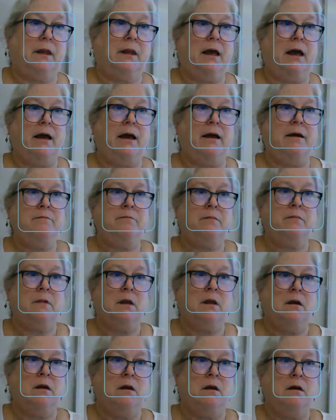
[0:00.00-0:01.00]
Okay.
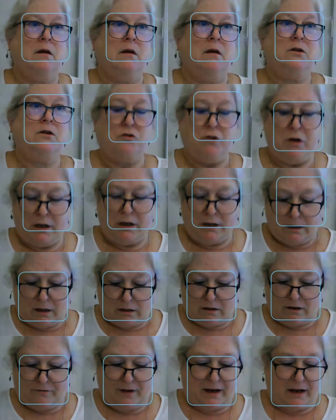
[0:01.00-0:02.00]
Streak
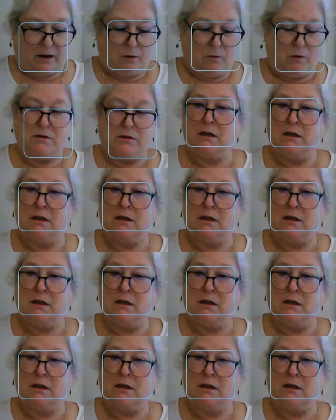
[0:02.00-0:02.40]
color, if any. Well, it's a